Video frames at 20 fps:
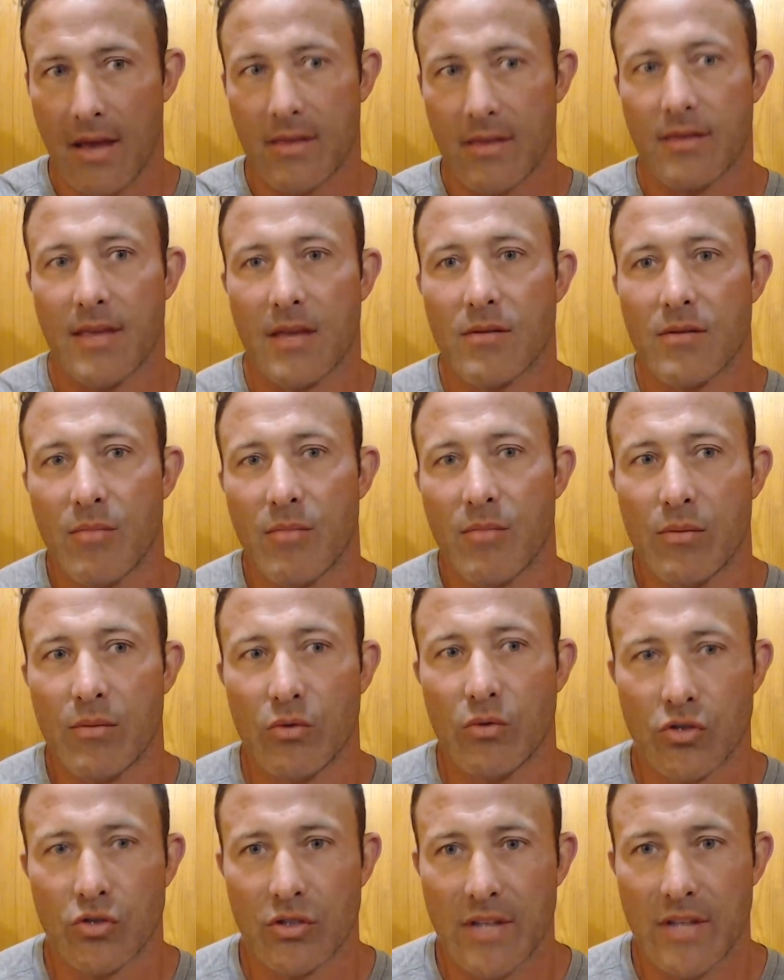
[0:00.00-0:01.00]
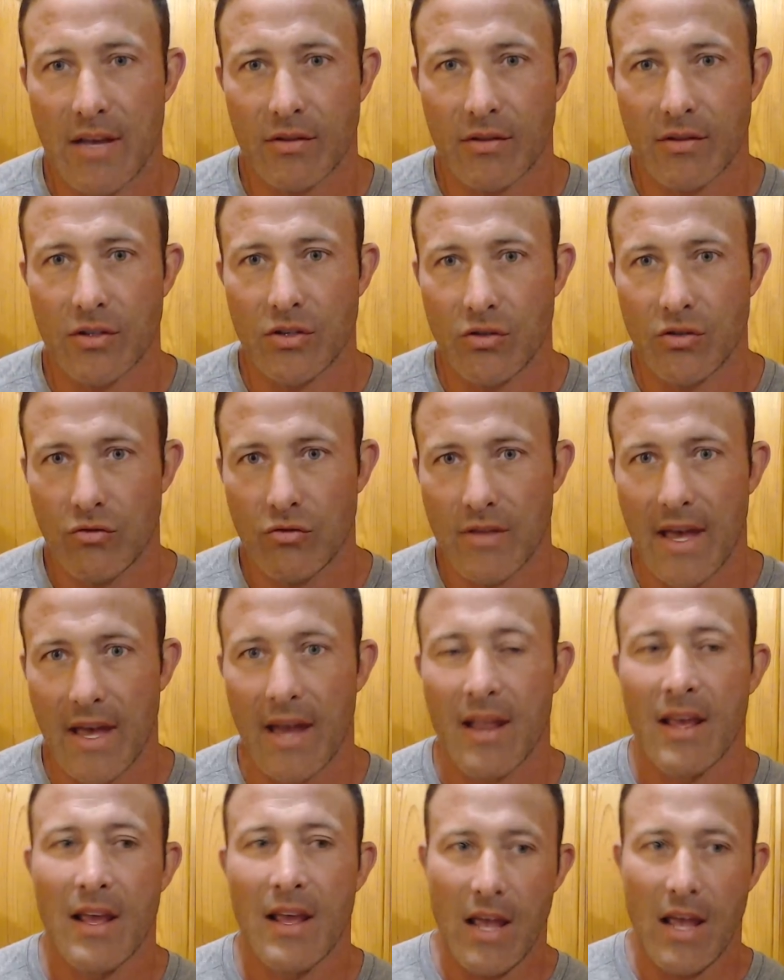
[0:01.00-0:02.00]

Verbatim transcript: I think that people should definitely do that.